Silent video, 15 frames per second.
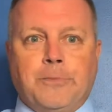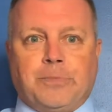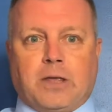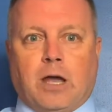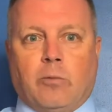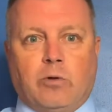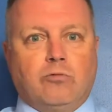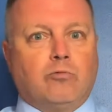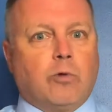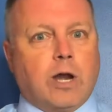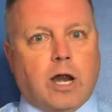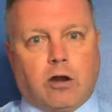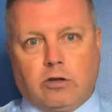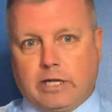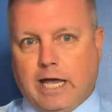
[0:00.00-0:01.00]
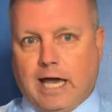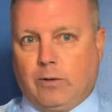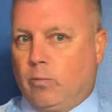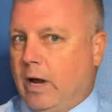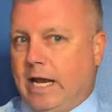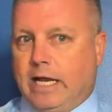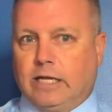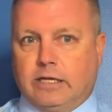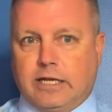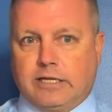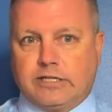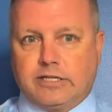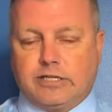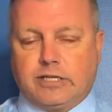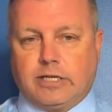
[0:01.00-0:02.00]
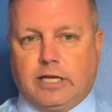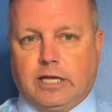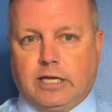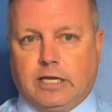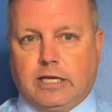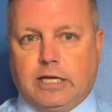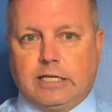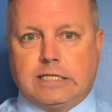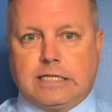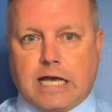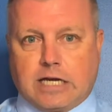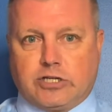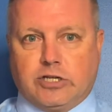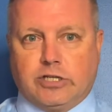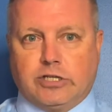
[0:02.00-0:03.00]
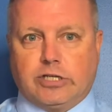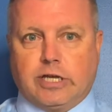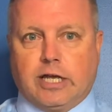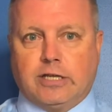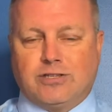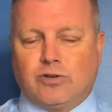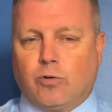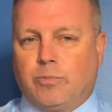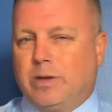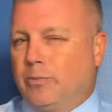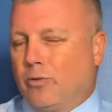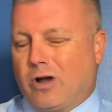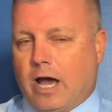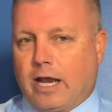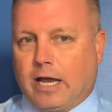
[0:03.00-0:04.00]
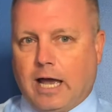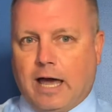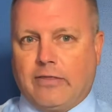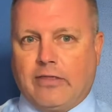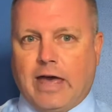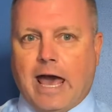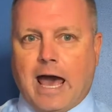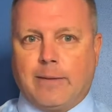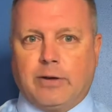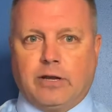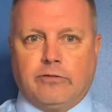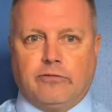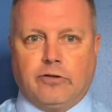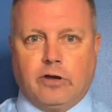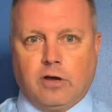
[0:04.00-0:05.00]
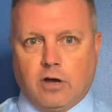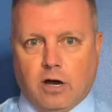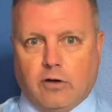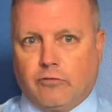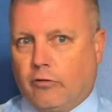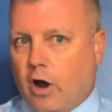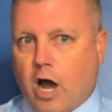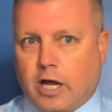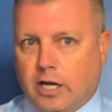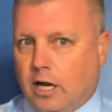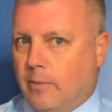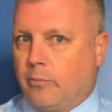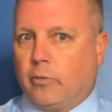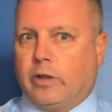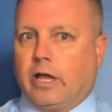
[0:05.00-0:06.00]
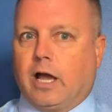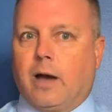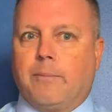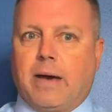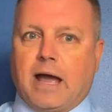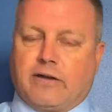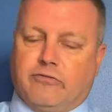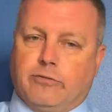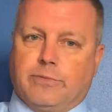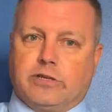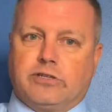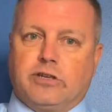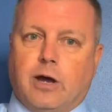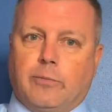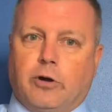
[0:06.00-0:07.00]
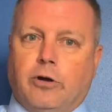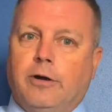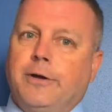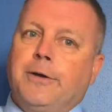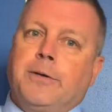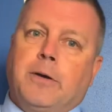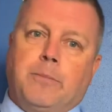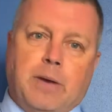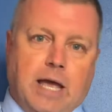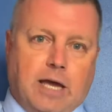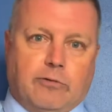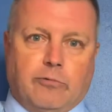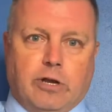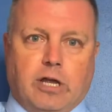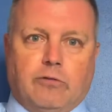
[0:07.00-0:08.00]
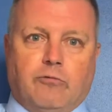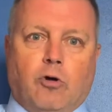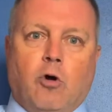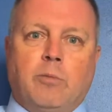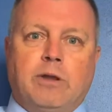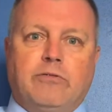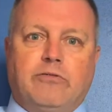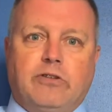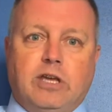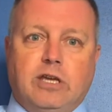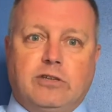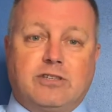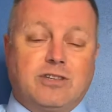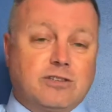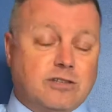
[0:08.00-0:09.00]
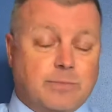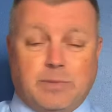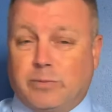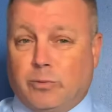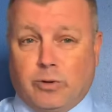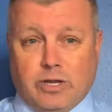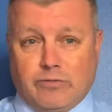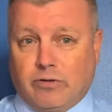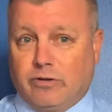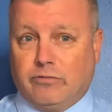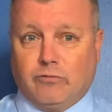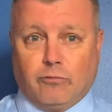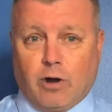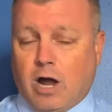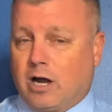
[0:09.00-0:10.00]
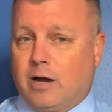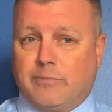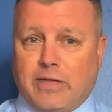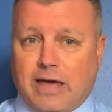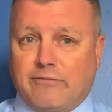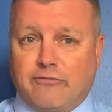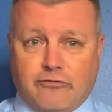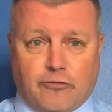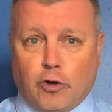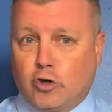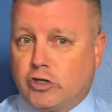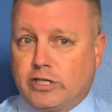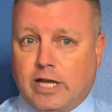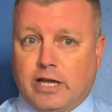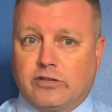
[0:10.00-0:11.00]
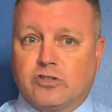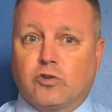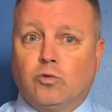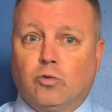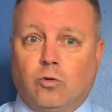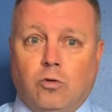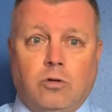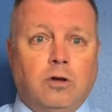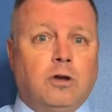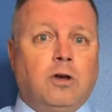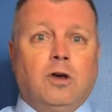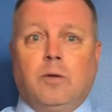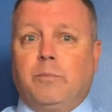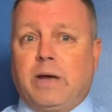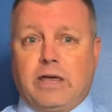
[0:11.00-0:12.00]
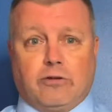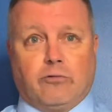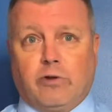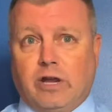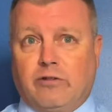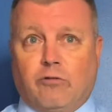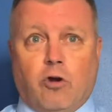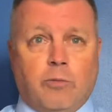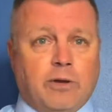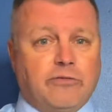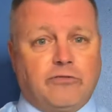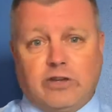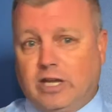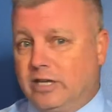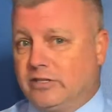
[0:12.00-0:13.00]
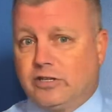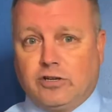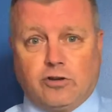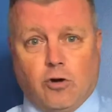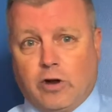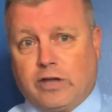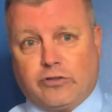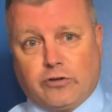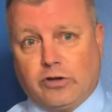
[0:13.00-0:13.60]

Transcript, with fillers: and we rarely had waiting lists in, in sections. And so people kind of got in the habit of, of rocking up when they got back from the summer, paying re enrollment fees. Some people would even rock up that first day of school, pay the re enrollment fees, go get their